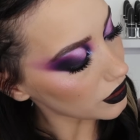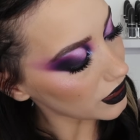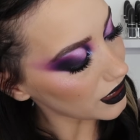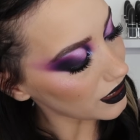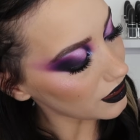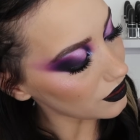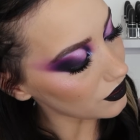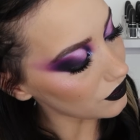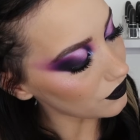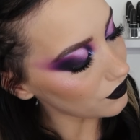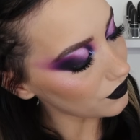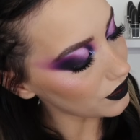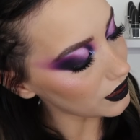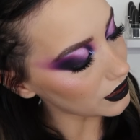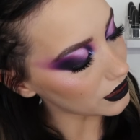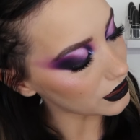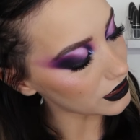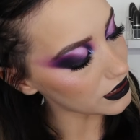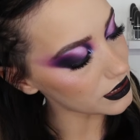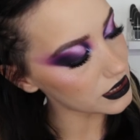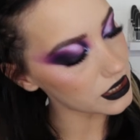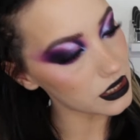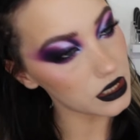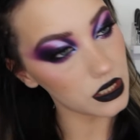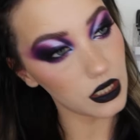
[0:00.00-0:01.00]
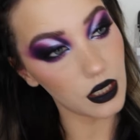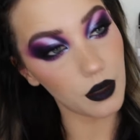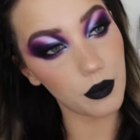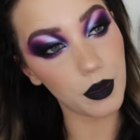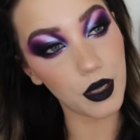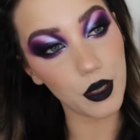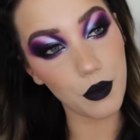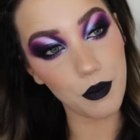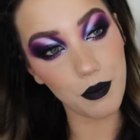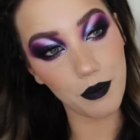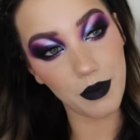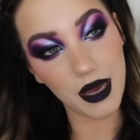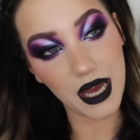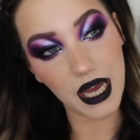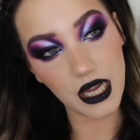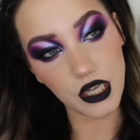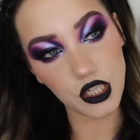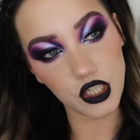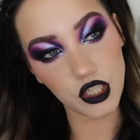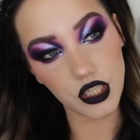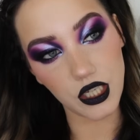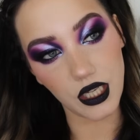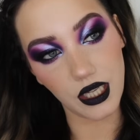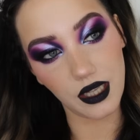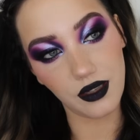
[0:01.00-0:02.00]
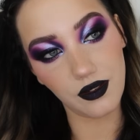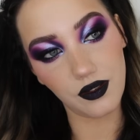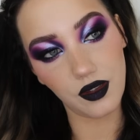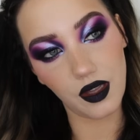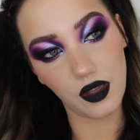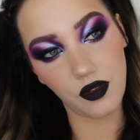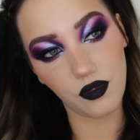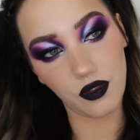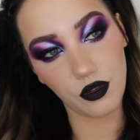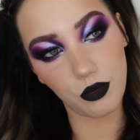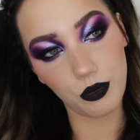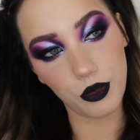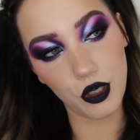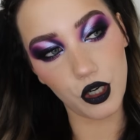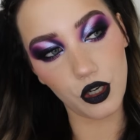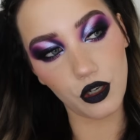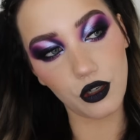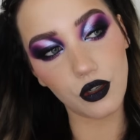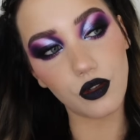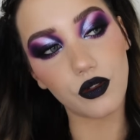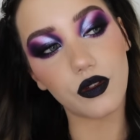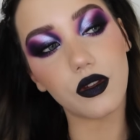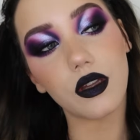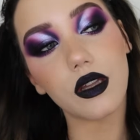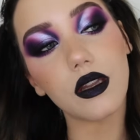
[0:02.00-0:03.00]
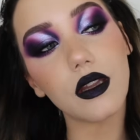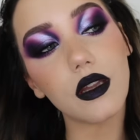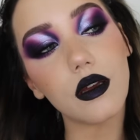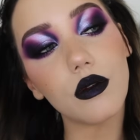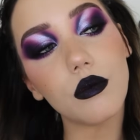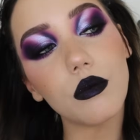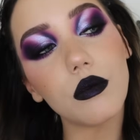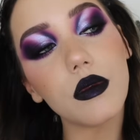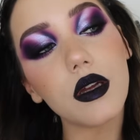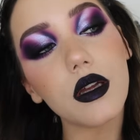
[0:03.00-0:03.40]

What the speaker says: convinced about matte shades that have sparkles in them.